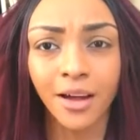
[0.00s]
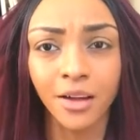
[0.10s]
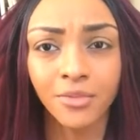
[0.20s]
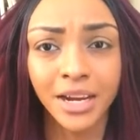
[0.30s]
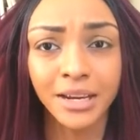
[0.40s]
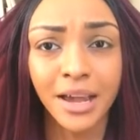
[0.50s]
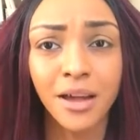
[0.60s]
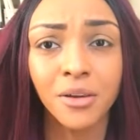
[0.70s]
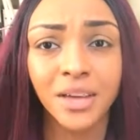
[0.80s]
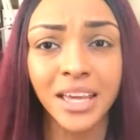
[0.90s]
on right
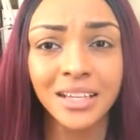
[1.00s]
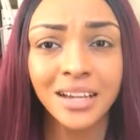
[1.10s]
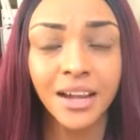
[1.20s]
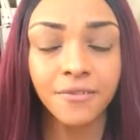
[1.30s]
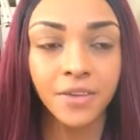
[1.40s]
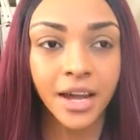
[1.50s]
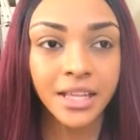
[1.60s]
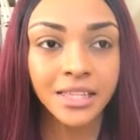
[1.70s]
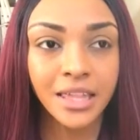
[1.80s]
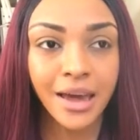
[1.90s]
now, and I
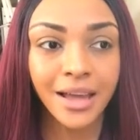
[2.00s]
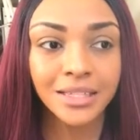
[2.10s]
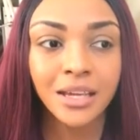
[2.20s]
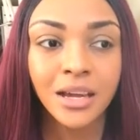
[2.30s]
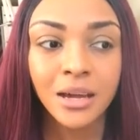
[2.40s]
find that